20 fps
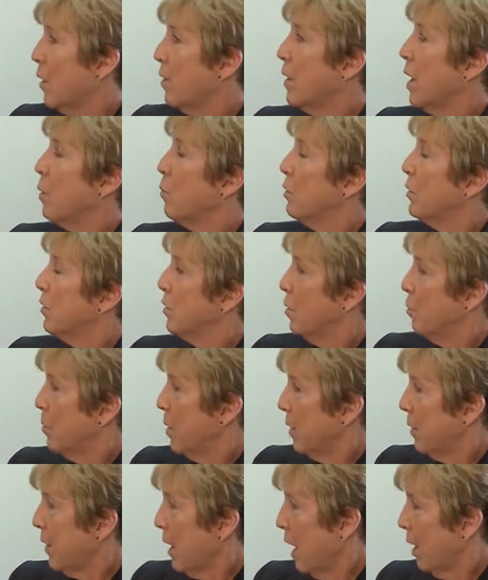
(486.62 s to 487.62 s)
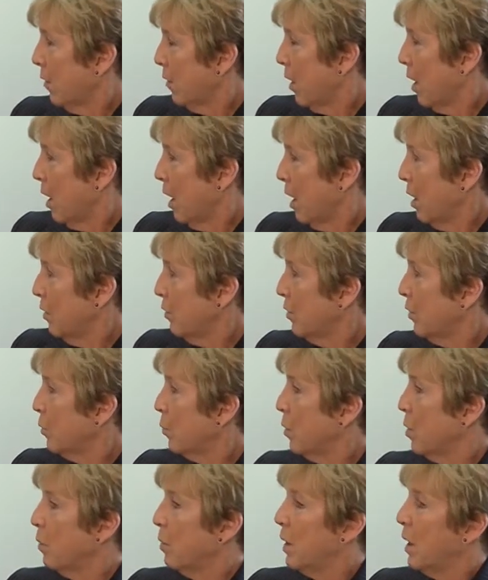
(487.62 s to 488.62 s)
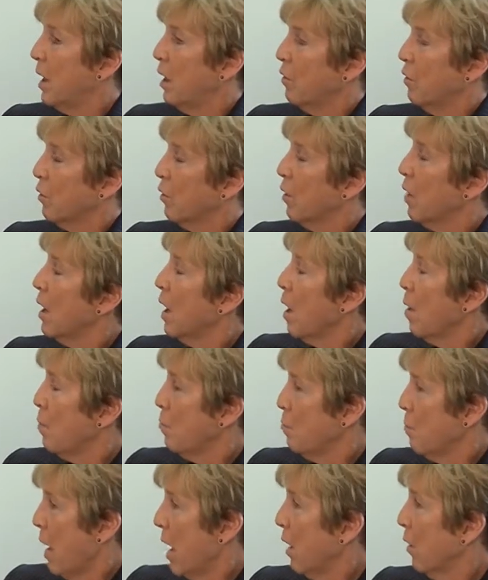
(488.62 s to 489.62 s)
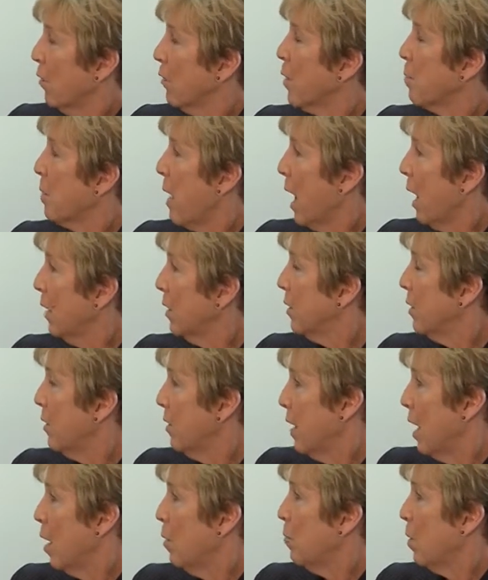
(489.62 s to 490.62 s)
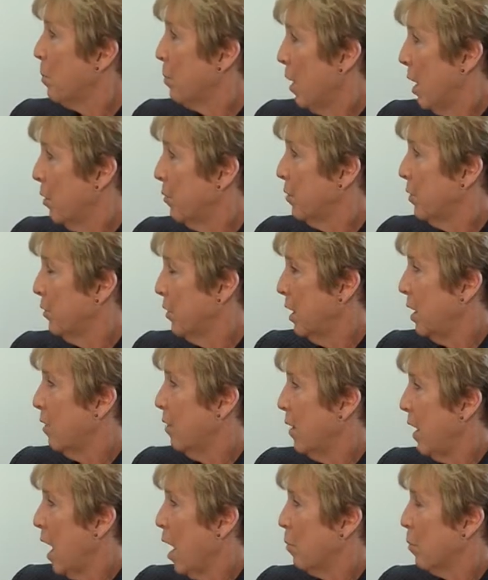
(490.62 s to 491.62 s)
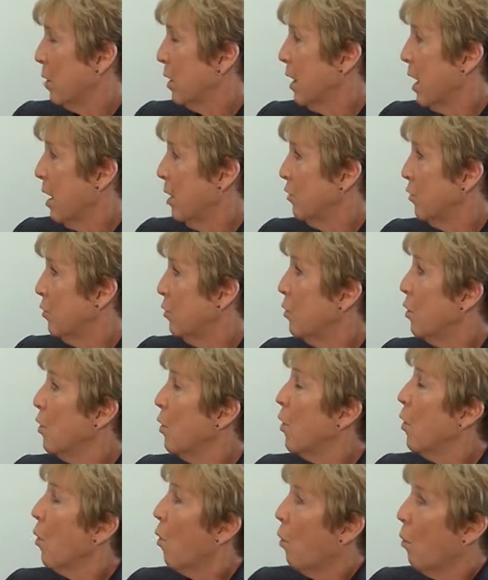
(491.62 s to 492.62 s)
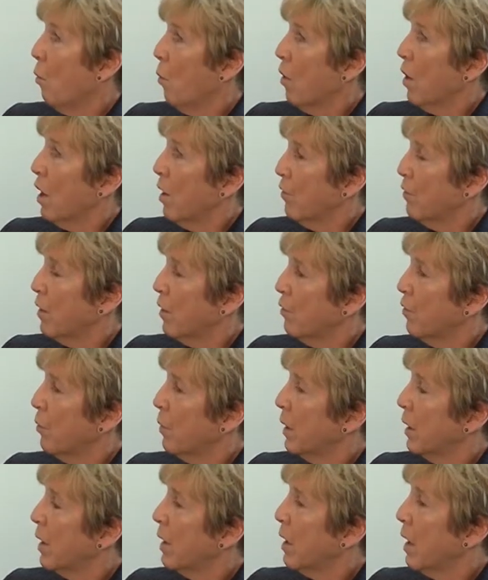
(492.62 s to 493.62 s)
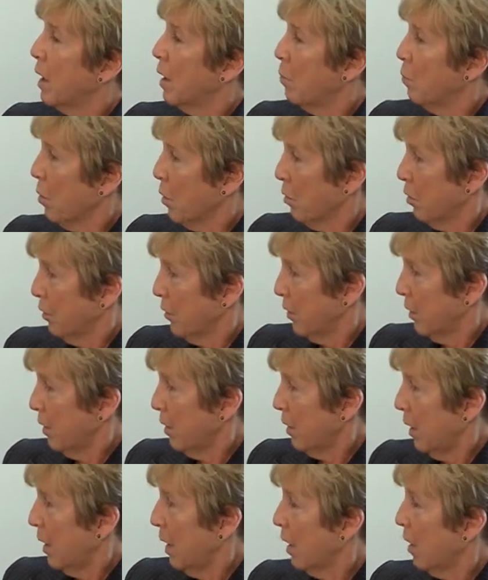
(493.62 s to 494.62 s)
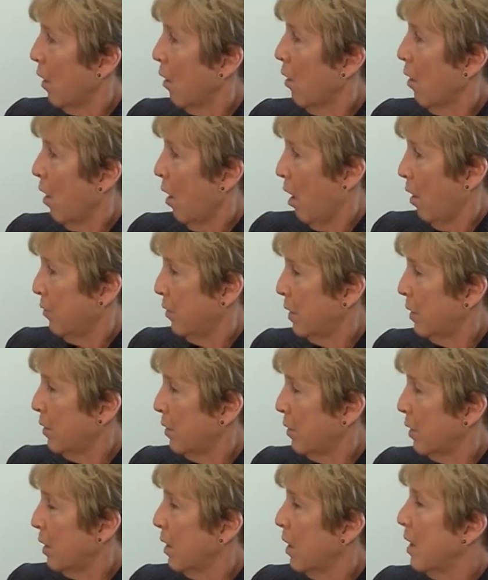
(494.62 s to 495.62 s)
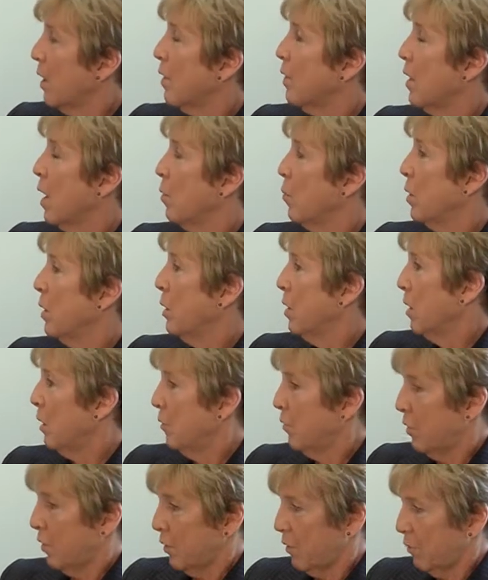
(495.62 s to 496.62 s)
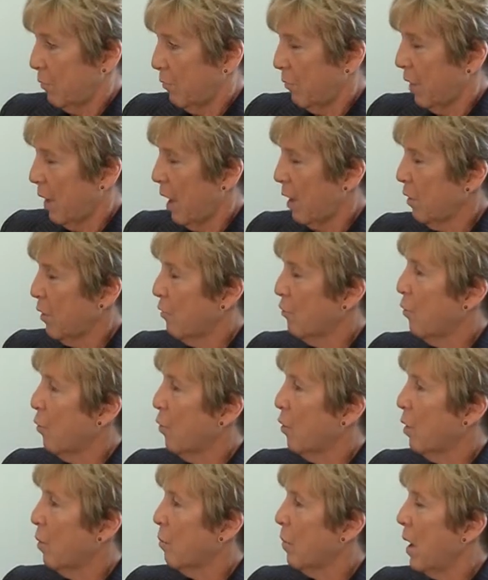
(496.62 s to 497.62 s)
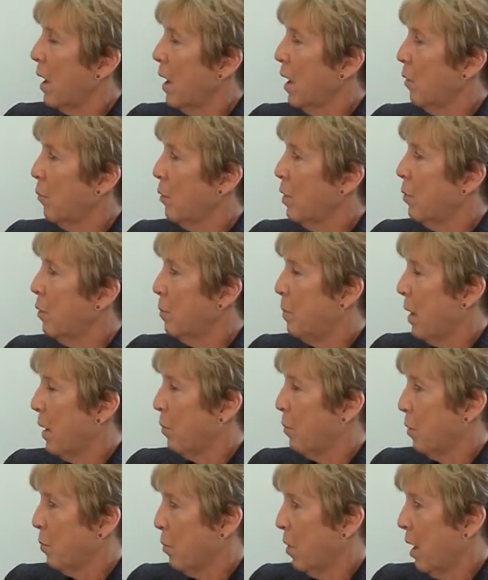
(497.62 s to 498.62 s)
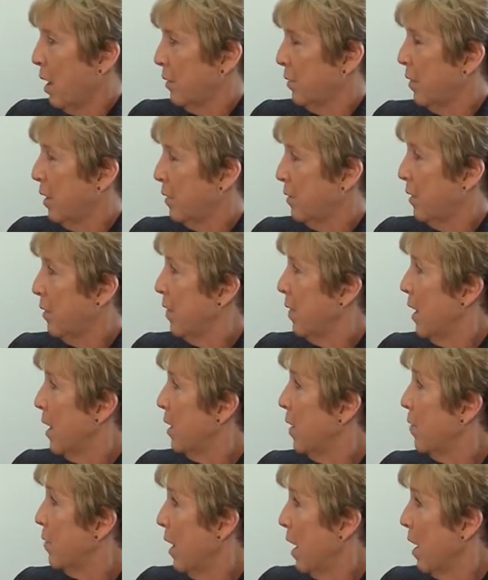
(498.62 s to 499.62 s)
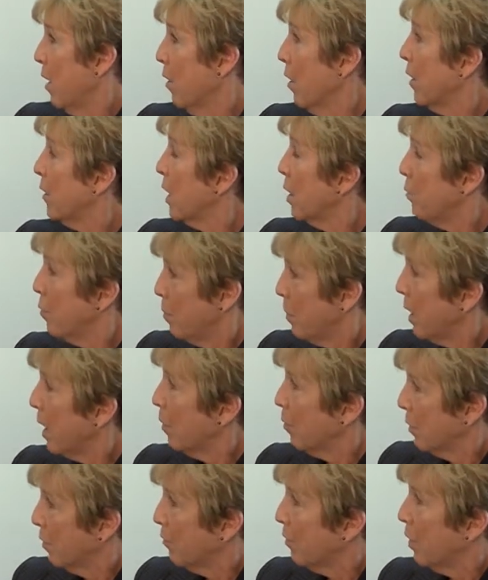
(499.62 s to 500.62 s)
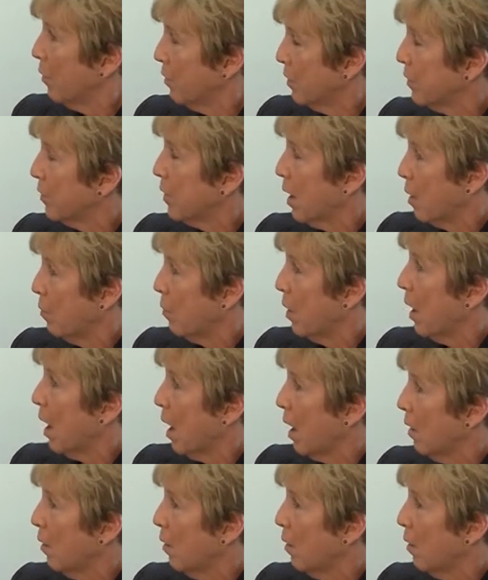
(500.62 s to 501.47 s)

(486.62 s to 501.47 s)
They would submit that to us. We would either mail the ballot to them upon receipt of the application, or if they're doing it in person in our office, they would just fill out the form and we would be able to process it then and there, and they would be able to vote the same day.